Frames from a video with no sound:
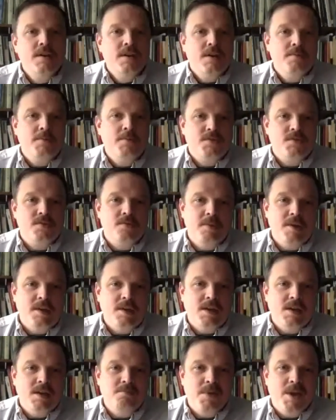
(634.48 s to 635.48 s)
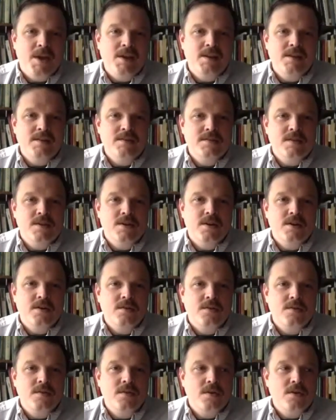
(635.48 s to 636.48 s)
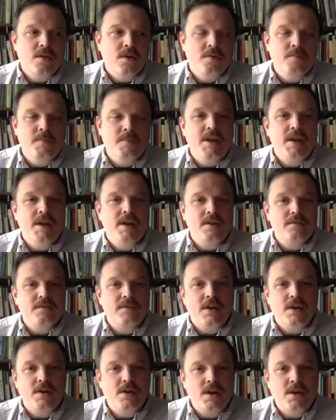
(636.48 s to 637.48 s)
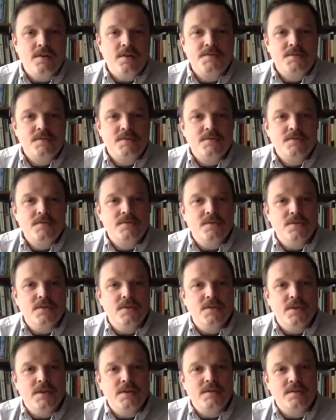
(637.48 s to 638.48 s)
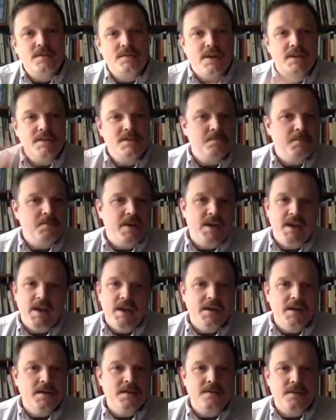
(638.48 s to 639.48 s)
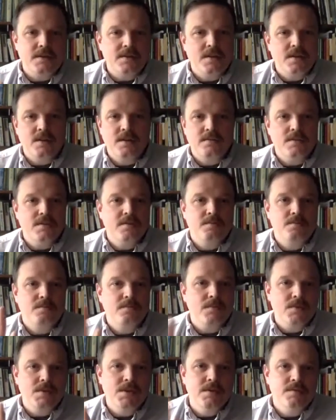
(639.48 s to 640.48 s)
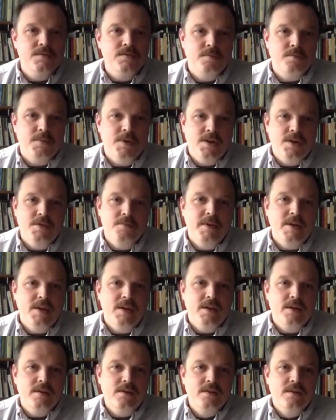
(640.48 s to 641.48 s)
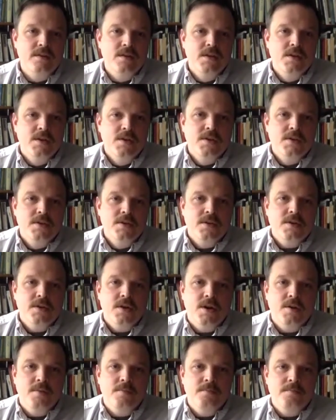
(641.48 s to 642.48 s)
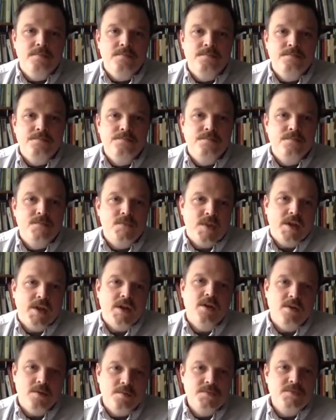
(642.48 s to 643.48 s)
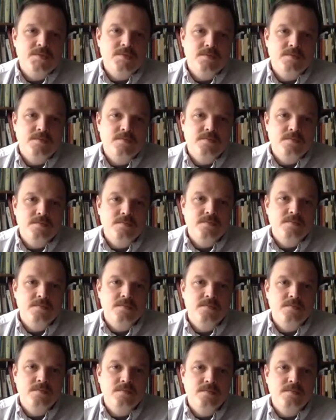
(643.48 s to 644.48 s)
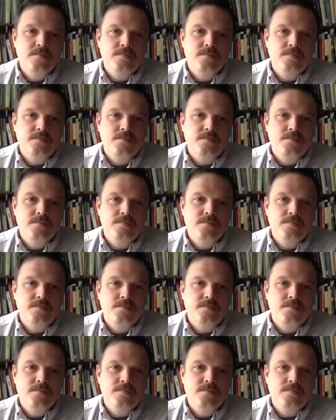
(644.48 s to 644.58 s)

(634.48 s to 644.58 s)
I'm also making paintings that are all made out of cutoffs, so they're like the size of my hand. Like none of the reliefs are bigger than my hand. Yeah. Uh, so that helps. Yeah.